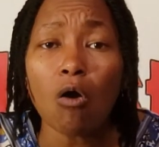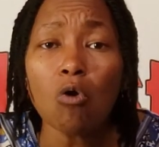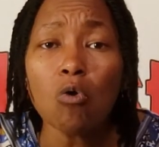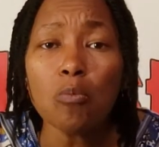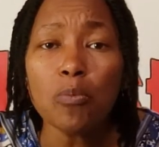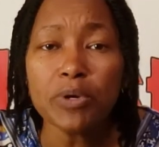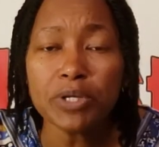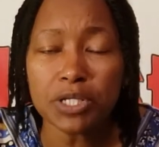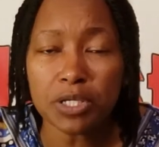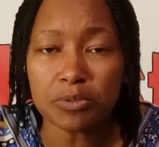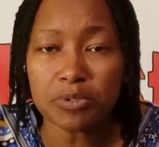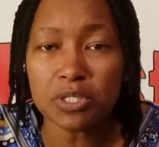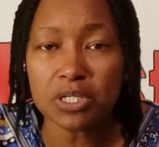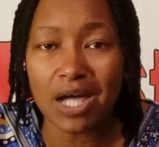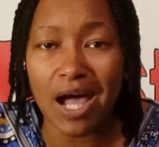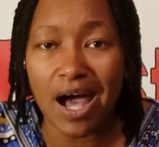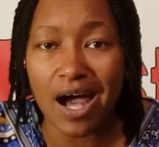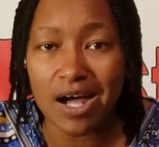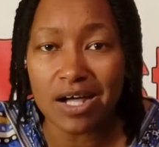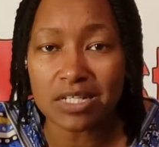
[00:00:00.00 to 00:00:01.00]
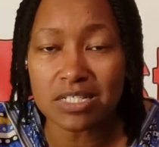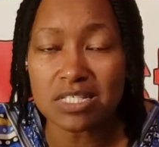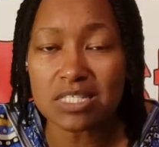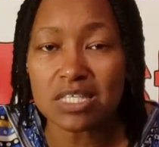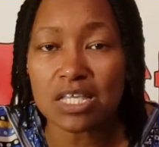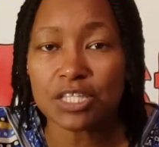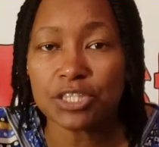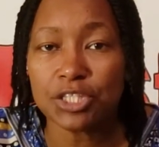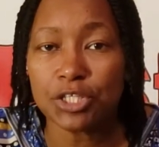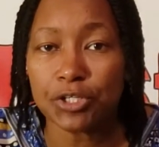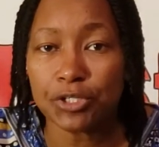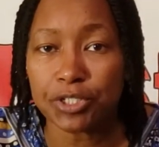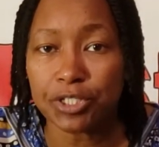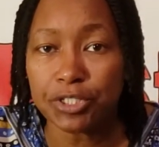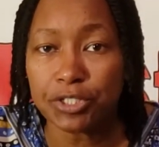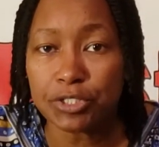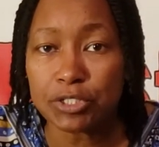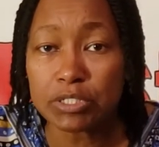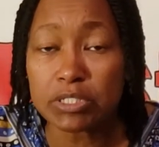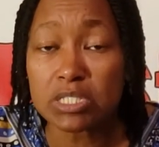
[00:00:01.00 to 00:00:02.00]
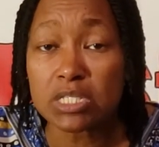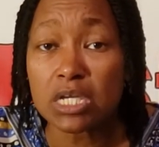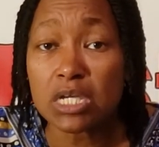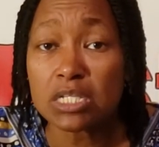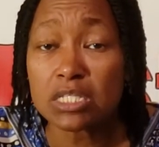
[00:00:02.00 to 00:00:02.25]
Open up their eyes and their ears